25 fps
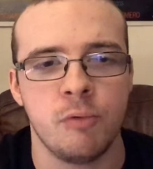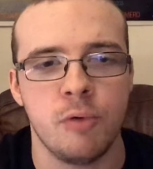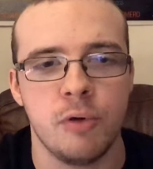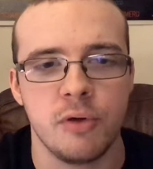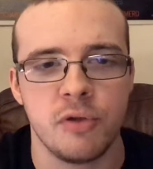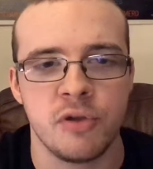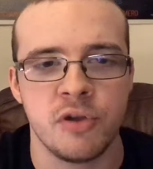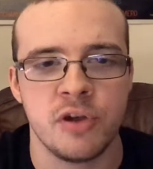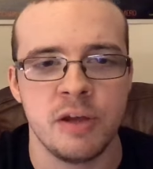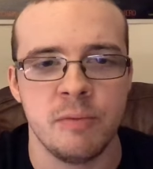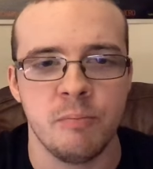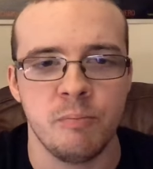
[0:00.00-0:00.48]

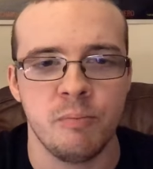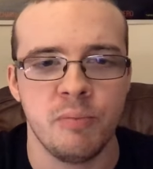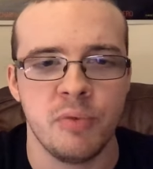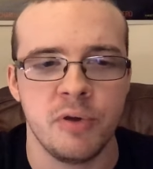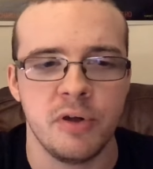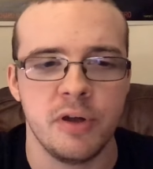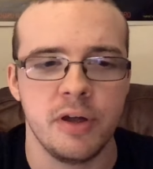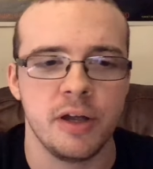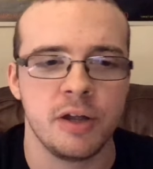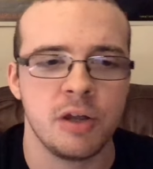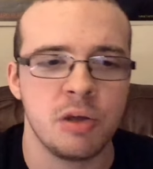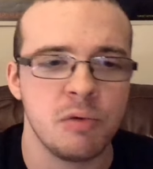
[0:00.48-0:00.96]
watching.
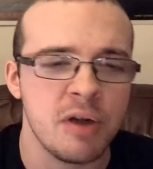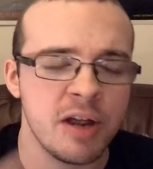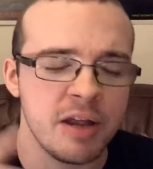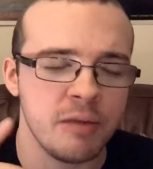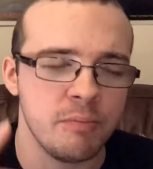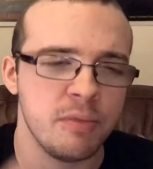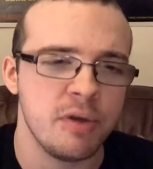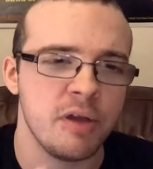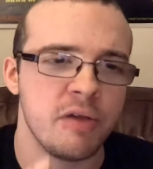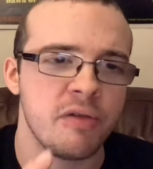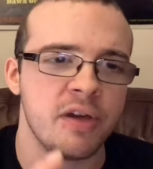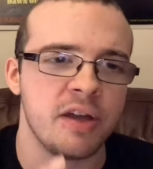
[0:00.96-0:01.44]
But a
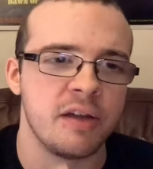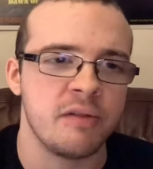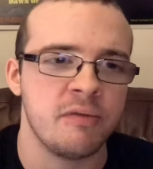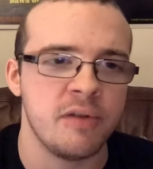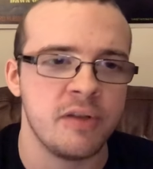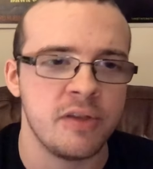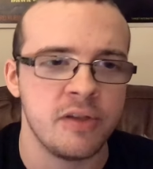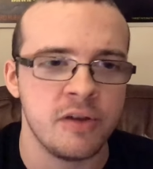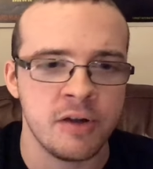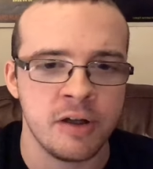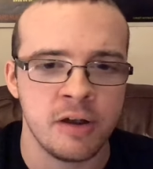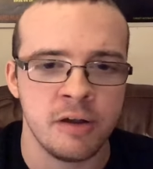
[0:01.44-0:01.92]
great music
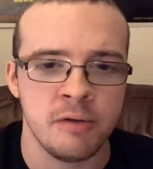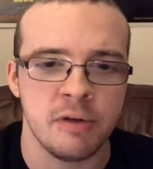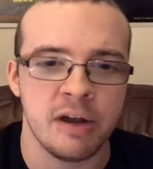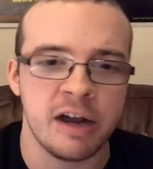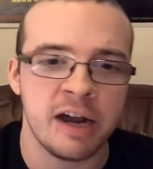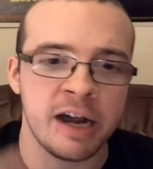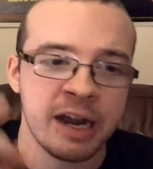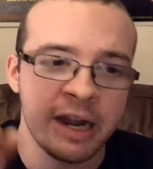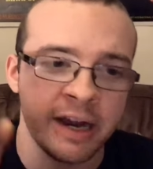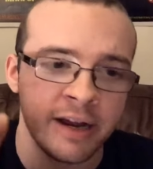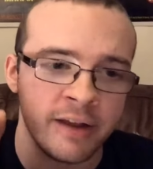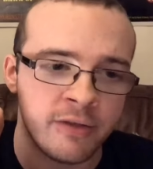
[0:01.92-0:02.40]
video
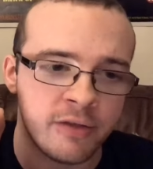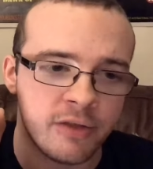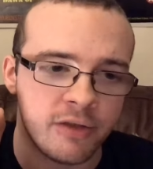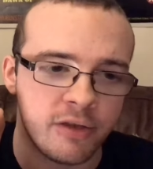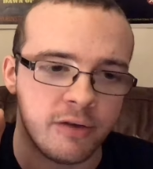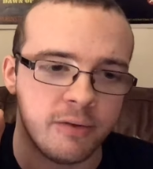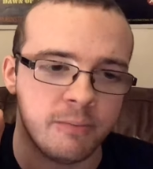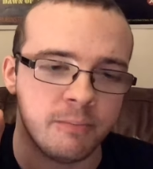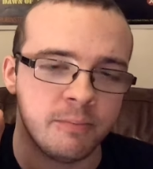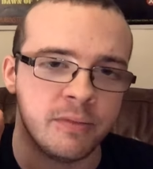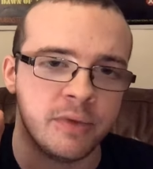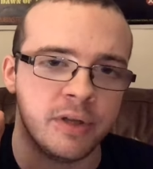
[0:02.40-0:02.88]

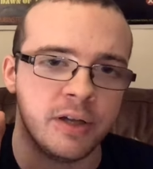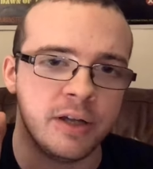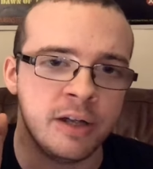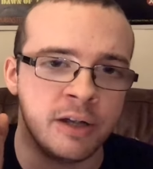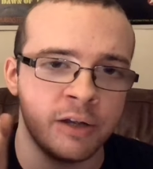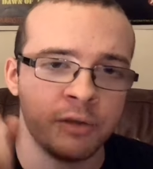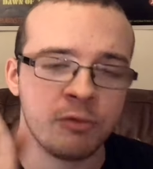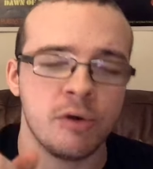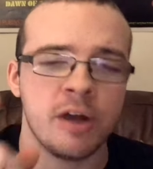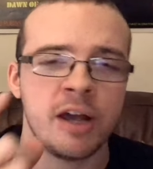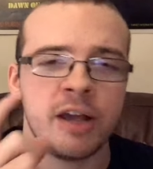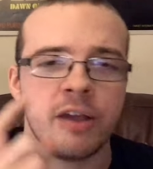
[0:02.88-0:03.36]
and
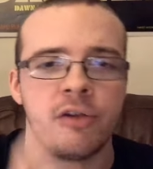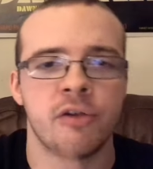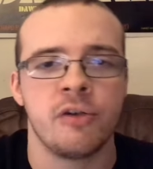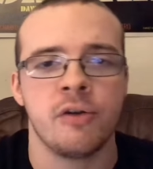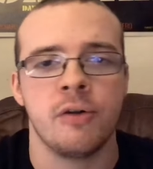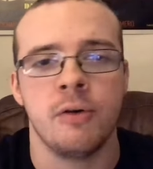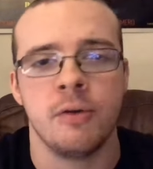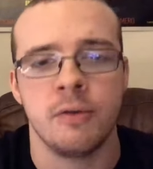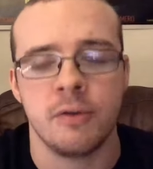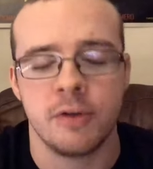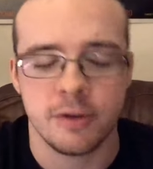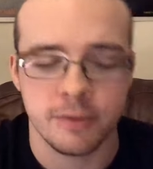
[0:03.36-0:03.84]
a great
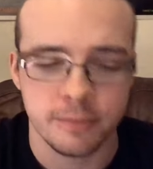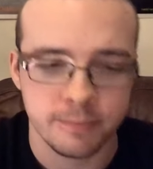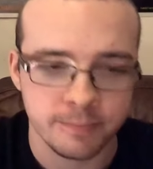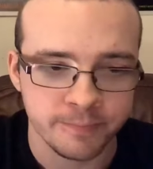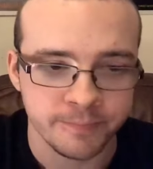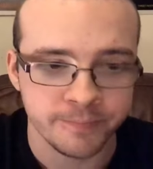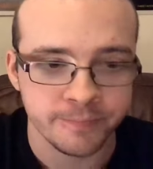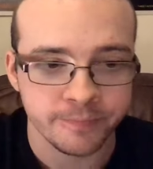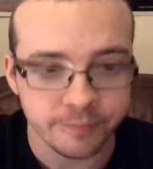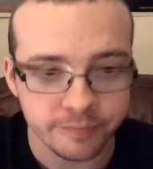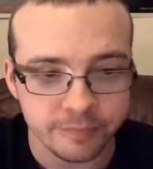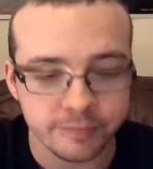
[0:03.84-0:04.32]
song.
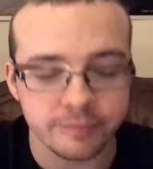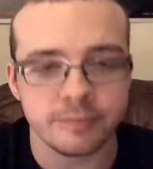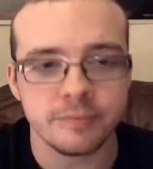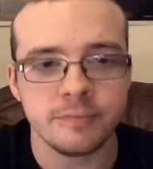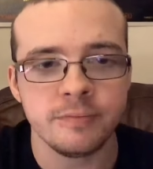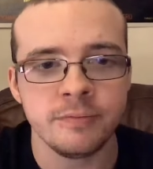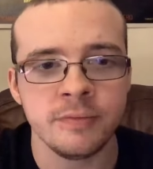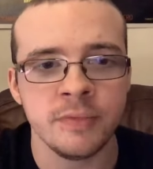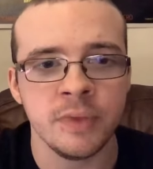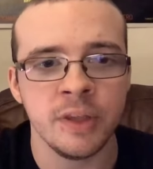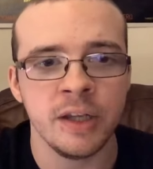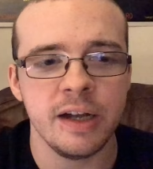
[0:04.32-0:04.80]

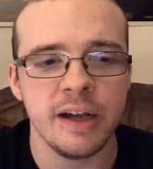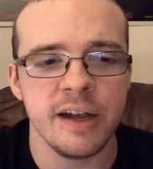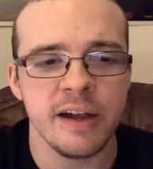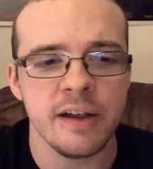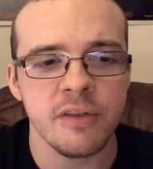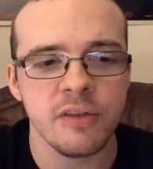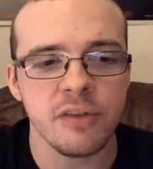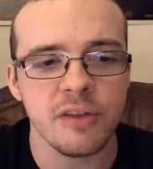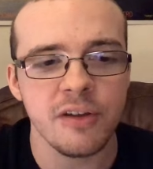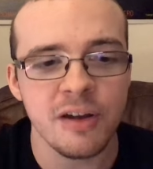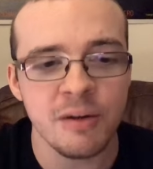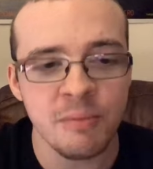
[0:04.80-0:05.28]

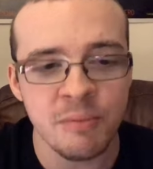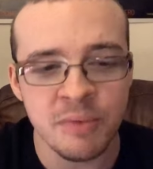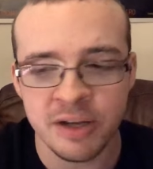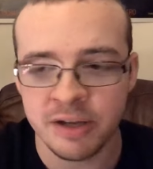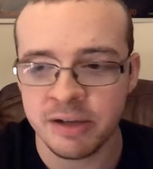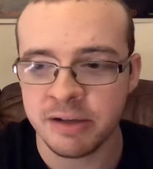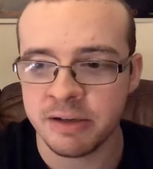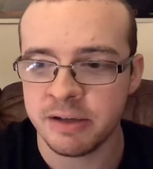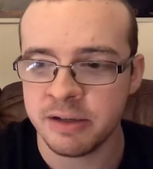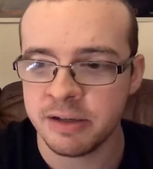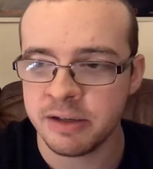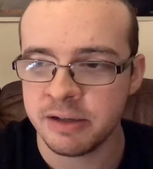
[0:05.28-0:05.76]
And
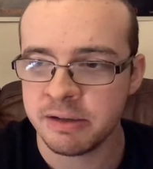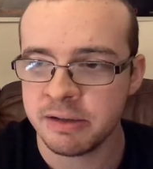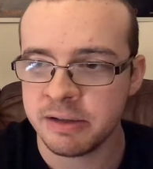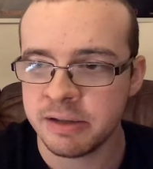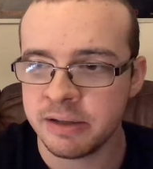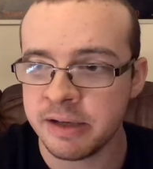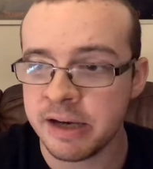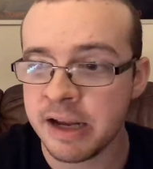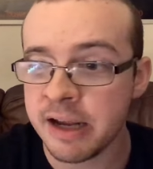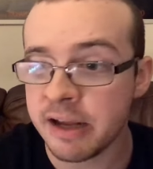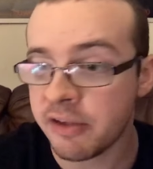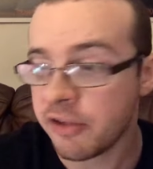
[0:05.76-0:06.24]

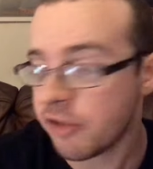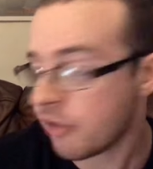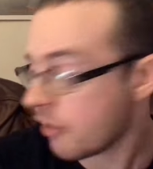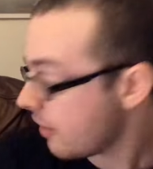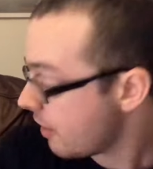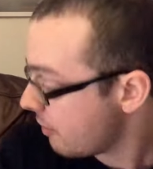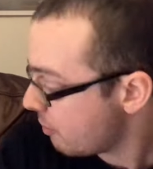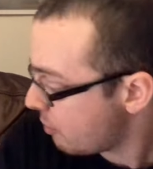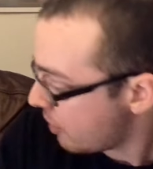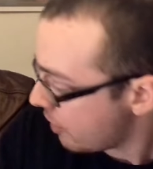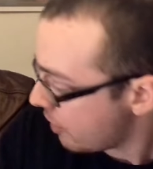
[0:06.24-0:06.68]
next up,